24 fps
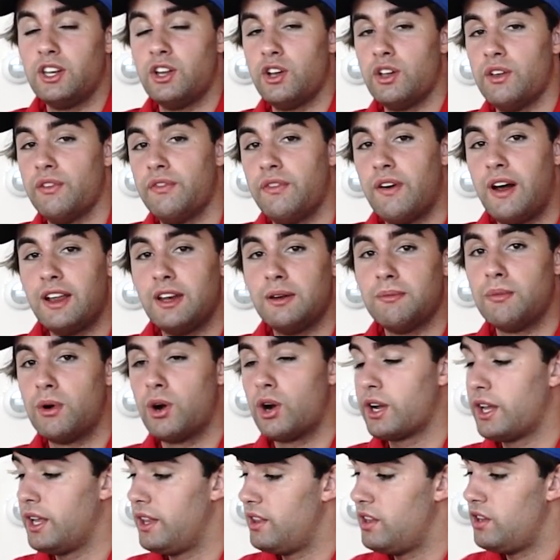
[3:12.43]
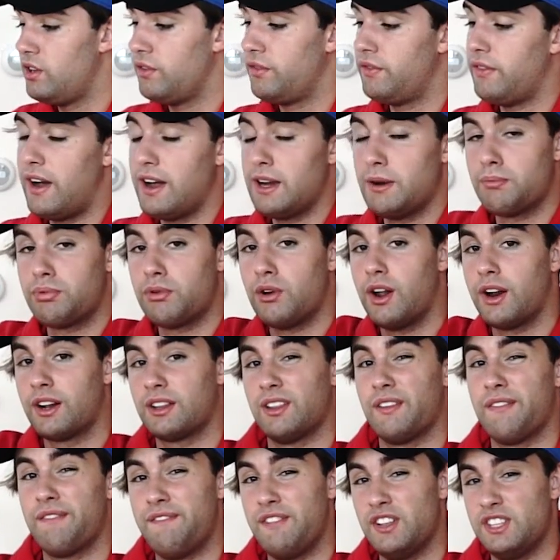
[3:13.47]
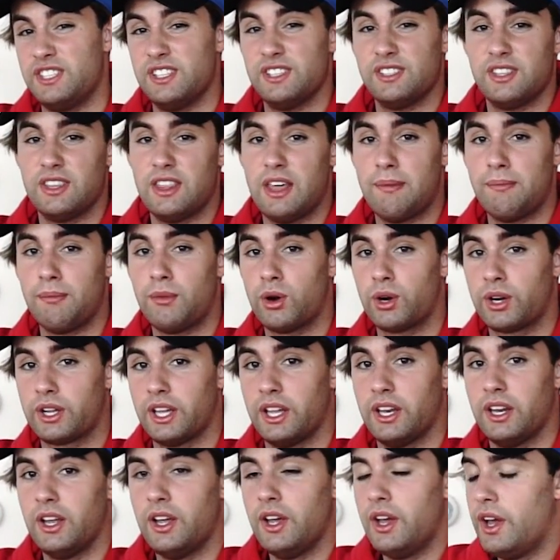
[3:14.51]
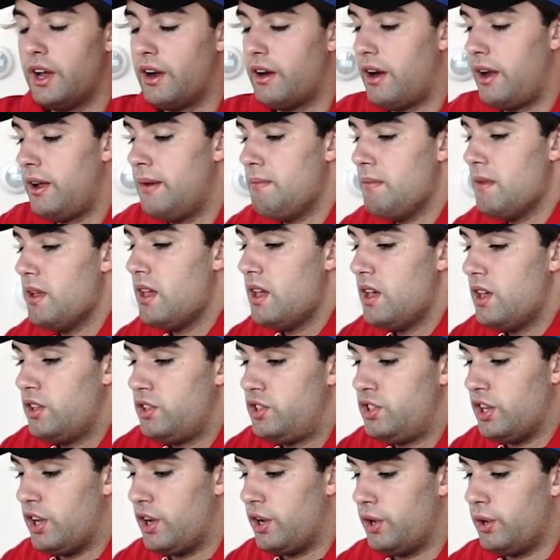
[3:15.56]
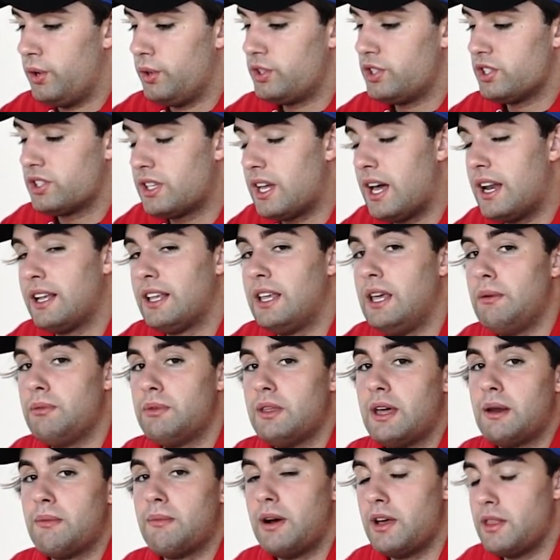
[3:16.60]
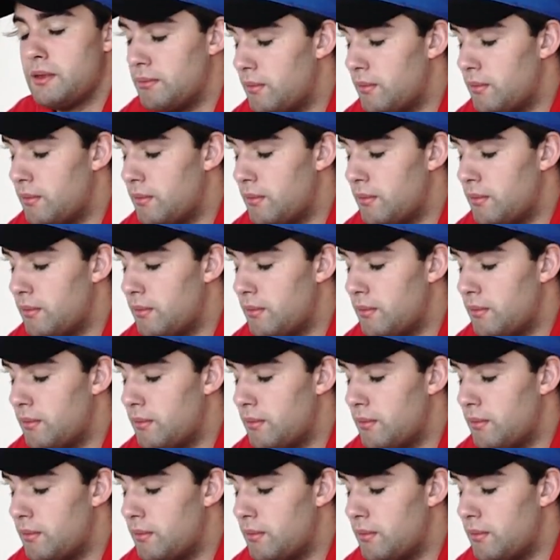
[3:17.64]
No, you find a market and then you find a product that fits into that market, right? So just kind of keep that in mind.